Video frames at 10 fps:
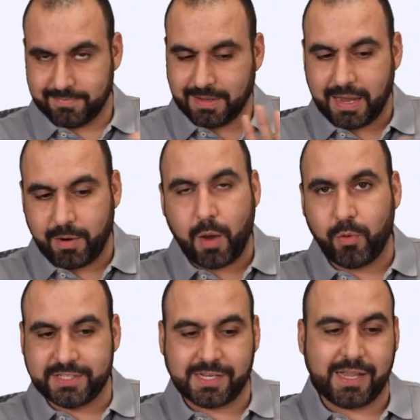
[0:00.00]
I, I
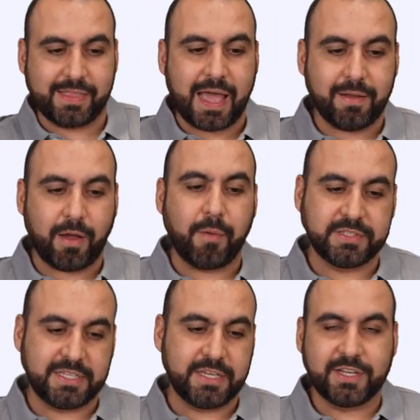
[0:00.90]
wouldn't select that.
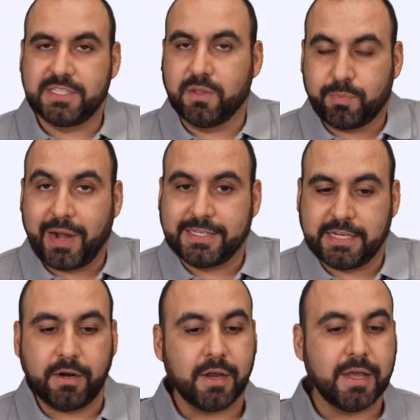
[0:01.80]
Obviously, you can see the price
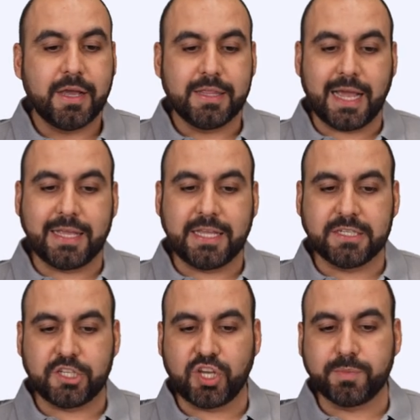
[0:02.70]
there. The idea
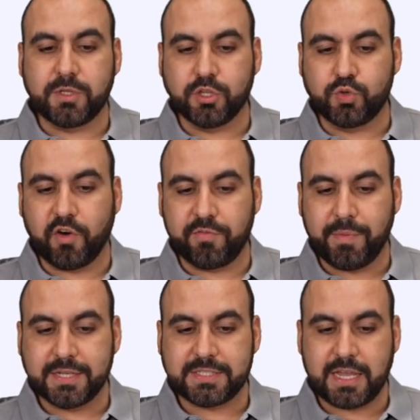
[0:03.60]
is to jump to the twelve
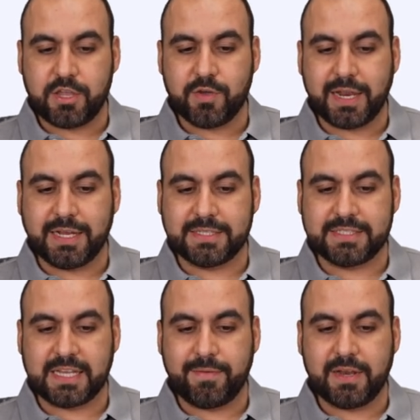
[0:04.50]
months and you get a
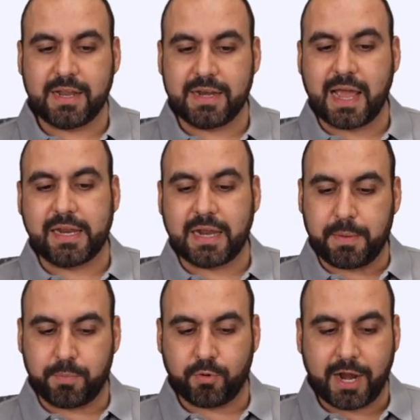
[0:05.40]
seven
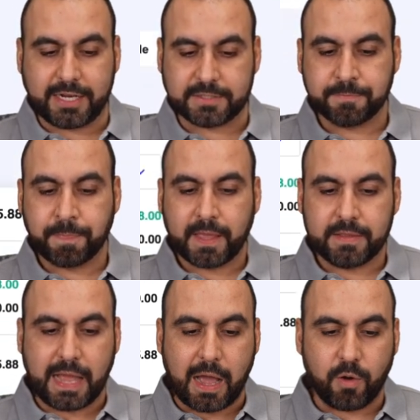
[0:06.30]
ninety-nine price.
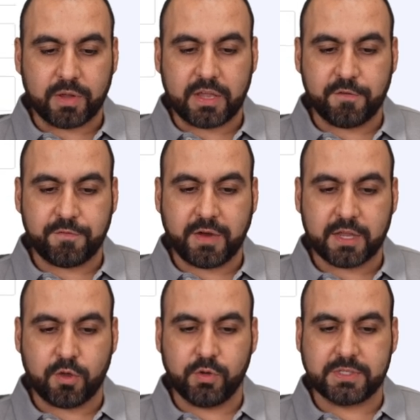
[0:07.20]
Now, if I
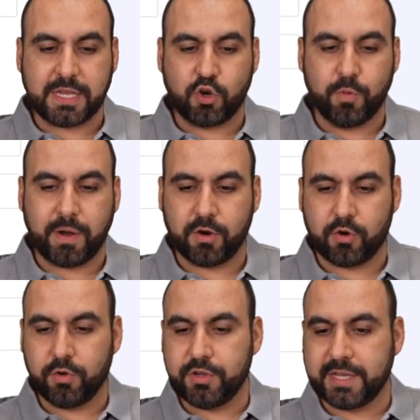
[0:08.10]
use a coupon
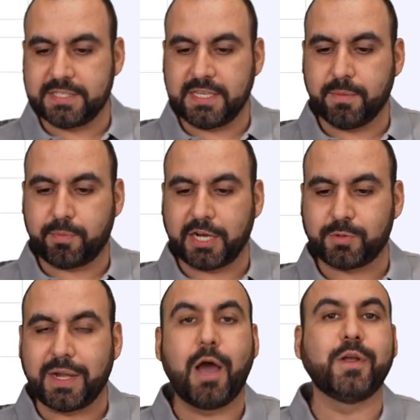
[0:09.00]
code, you can see the price
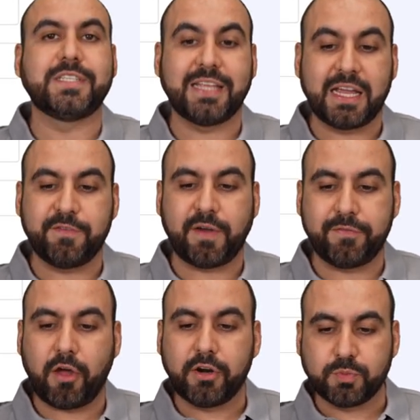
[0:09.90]
right now, it's ninety-five
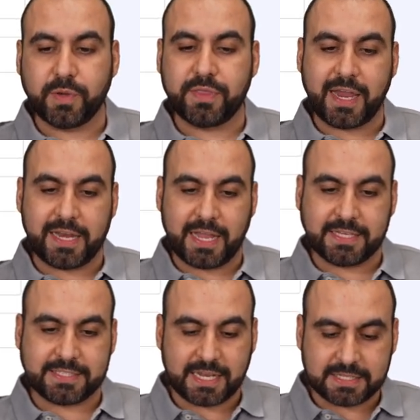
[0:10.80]
dollars with
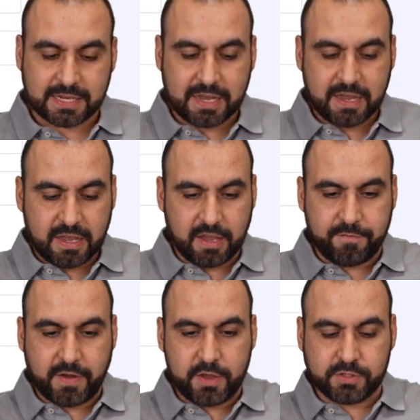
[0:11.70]
eighty-eight cents.
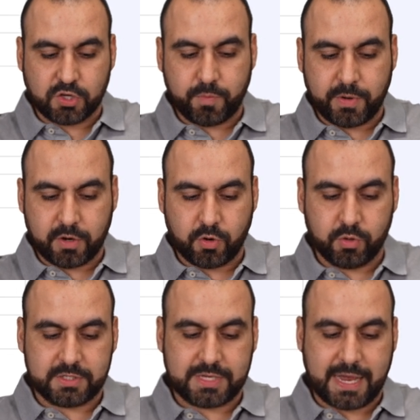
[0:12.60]
If I use the coupon
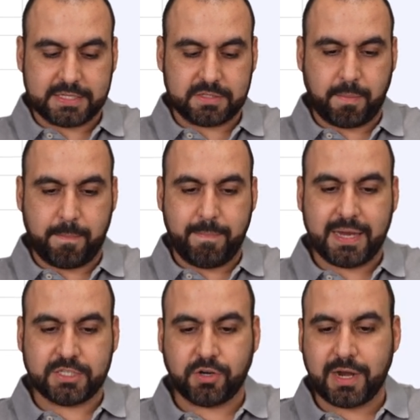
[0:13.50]
code SaaS
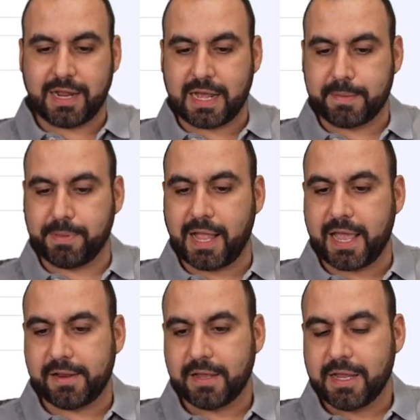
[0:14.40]
Master and I apply
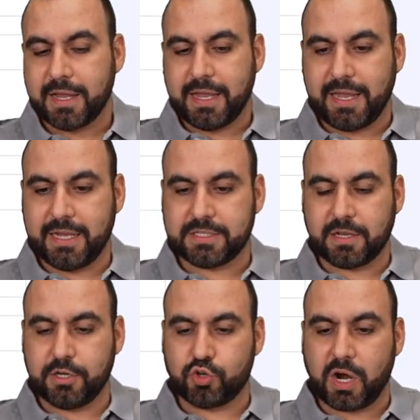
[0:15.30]
it, it's
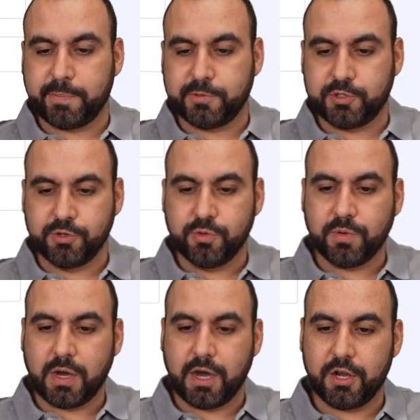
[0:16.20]
going to drop
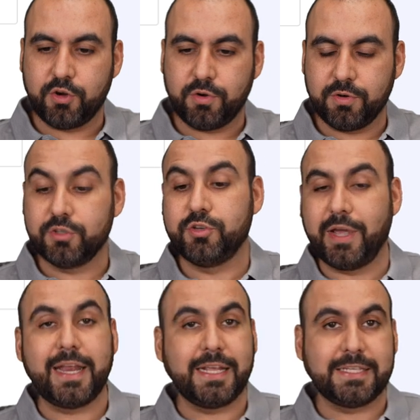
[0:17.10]
to one hundred to
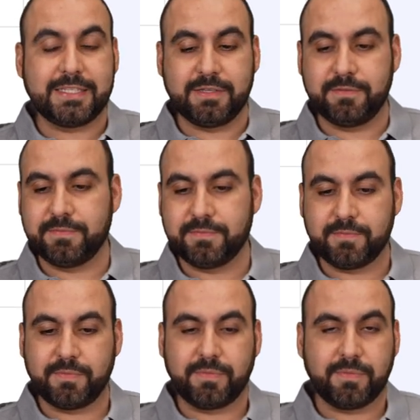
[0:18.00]
eighty.
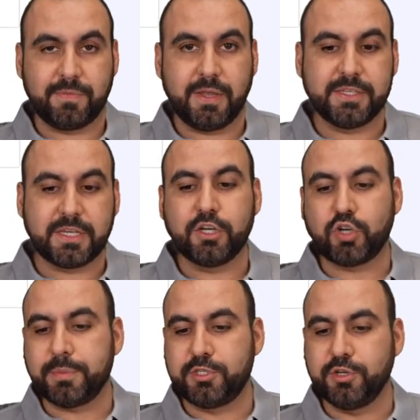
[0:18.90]
It's going to
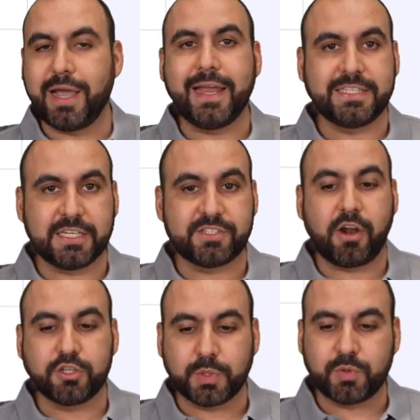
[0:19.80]
drop to eighty-six
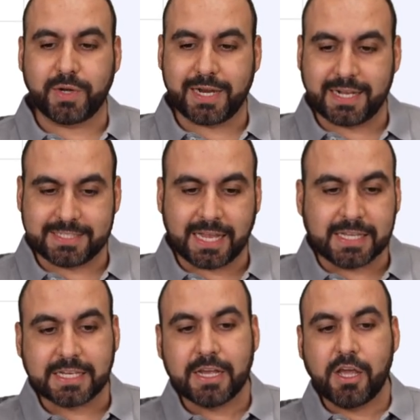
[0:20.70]
dollars with twenty-nine
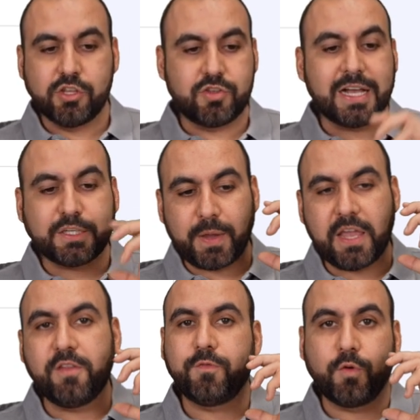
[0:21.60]
cents. So that's
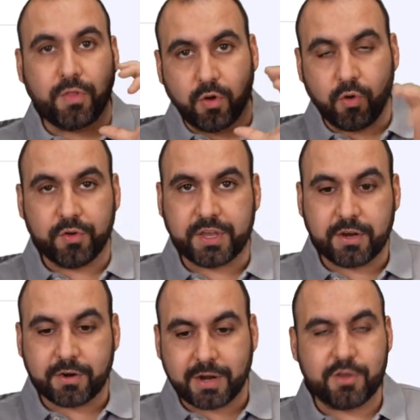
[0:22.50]
paying for the whole
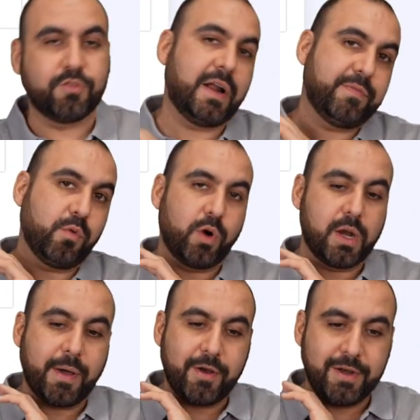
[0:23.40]
year and you don't have to worry
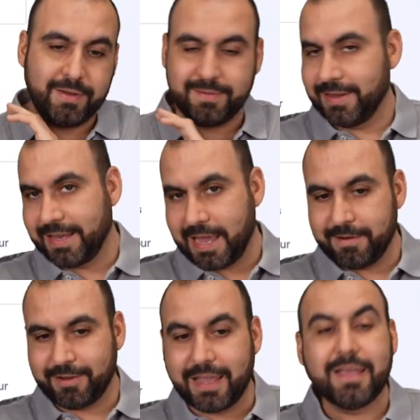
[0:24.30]
about it
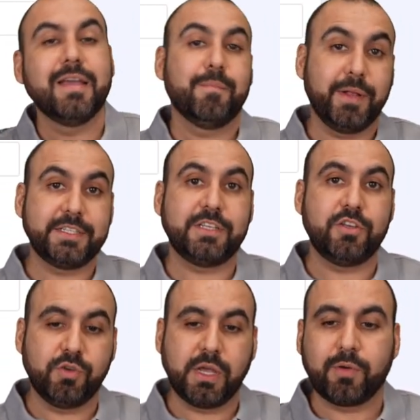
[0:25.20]
again, okay? Plus,
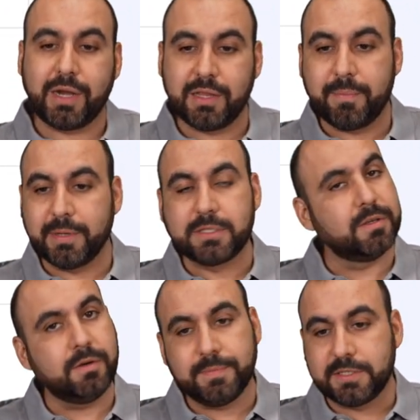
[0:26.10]
you get great limits.
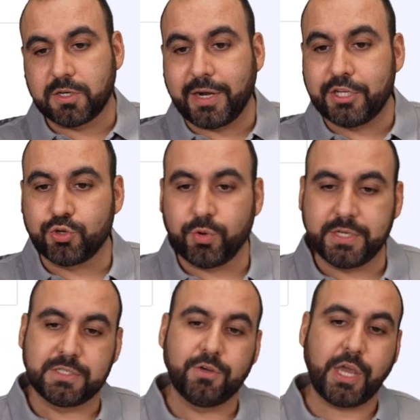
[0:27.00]
So, it's a great
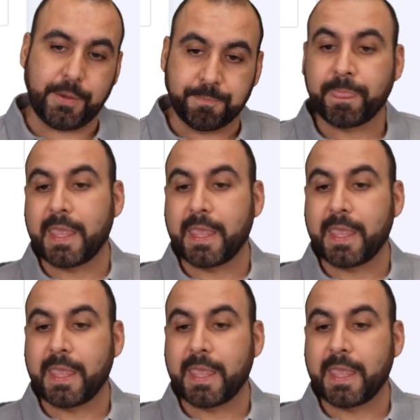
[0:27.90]
choice. Okay.